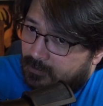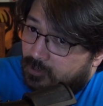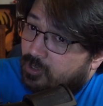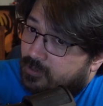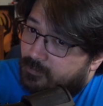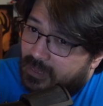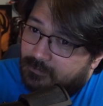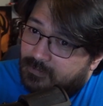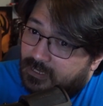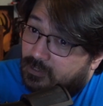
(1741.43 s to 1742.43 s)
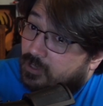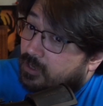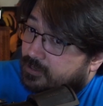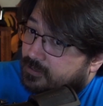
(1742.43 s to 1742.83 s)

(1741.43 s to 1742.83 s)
"Look, Madam Mina, look!